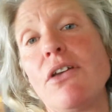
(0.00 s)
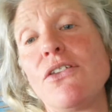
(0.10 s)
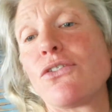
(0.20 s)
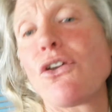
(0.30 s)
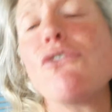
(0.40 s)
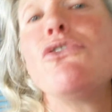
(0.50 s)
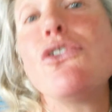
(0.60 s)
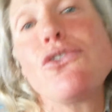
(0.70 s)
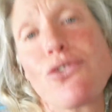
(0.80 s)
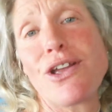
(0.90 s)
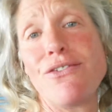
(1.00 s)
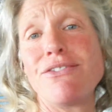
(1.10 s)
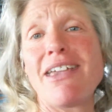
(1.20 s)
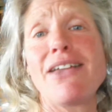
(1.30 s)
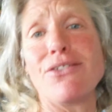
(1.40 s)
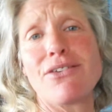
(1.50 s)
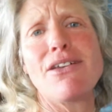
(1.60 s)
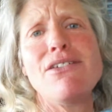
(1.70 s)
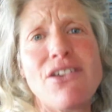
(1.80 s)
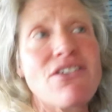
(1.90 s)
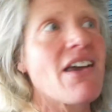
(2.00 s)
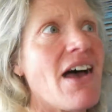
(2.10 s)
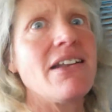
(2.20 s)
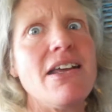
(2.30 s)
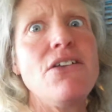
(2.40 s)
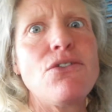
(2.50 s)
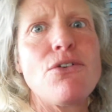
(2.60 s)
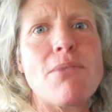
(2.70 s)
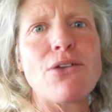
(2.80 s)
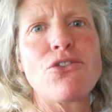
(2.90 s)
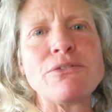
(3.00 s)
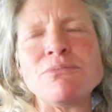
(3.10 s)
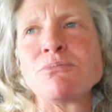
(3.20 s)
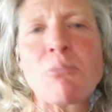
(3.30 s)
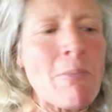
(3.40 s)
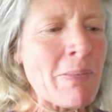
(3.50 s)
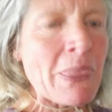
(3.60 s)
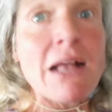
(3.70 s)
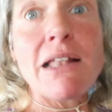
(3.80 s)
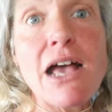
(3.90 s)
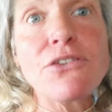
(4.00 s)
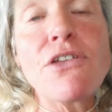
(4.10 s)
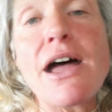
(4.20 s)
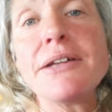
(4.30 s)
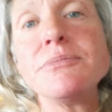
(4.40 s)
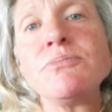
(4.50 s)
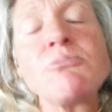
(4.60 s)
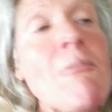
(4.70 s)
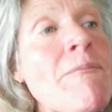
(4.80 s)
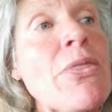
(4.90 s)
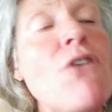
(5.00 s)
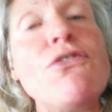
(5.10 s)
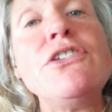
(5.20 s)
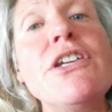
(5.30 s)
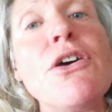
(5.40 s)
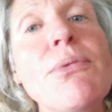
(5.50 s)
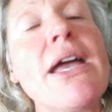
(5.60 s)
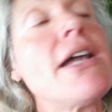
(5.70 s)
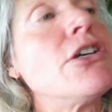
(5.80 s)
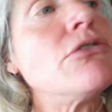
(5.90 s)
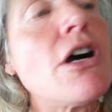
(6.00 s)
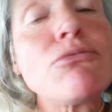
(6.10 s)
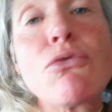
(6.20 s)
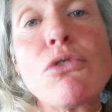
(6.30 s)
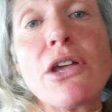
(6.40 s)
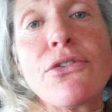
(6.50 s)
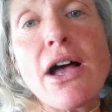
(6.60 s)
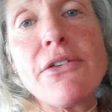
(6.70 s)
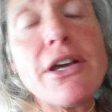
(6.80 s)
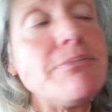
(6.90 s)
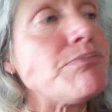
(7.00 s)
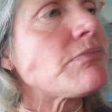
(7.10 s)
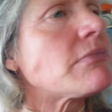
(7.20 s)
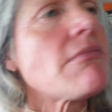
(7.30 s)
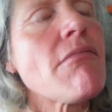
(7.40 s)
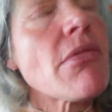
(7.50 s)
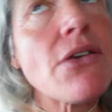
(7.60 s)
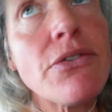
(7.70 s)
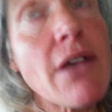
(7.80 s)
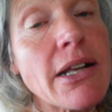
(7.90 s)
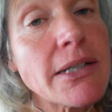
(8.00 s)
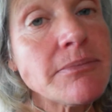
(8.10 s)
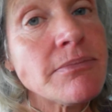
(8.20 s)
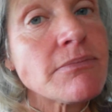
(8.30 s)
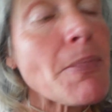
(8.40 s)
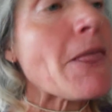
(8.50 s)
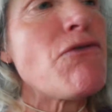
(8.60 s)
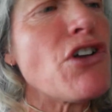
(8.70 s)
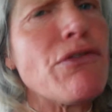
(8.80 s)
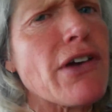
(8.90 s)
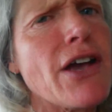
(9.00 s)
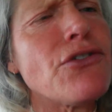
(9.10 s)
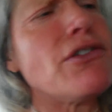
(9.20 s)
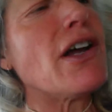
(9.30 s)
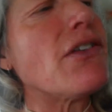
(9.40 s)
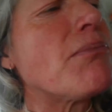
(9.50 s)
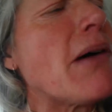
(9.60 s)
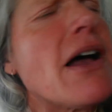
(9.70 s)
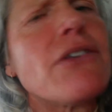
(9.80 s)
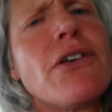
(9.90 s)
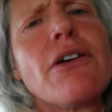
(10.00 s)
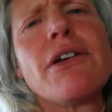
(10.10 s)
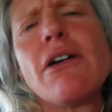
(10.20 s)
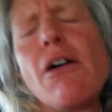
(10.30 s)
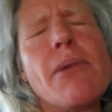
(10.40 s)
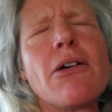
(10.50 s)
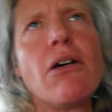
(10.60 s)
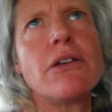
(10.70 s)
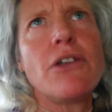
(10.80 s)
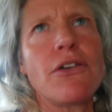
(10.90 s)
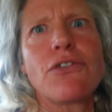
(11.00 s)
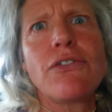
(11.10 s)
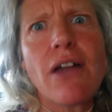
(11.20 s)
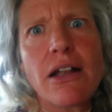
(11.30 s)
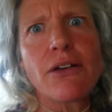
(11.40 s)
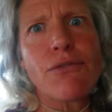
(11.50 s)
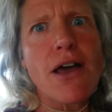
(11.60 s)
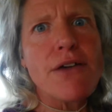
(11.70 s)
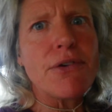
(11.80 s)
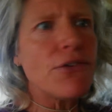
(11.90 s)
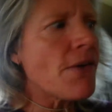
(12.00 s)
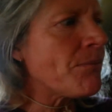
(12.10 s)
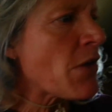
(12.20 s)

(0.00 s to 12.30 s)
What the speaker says: it's so nutrient dense that you just can't eat too much. Last night, for dinner, we had a raw lasagna, stunning, full of cashew nut butter and, oh my God, stunning flavours.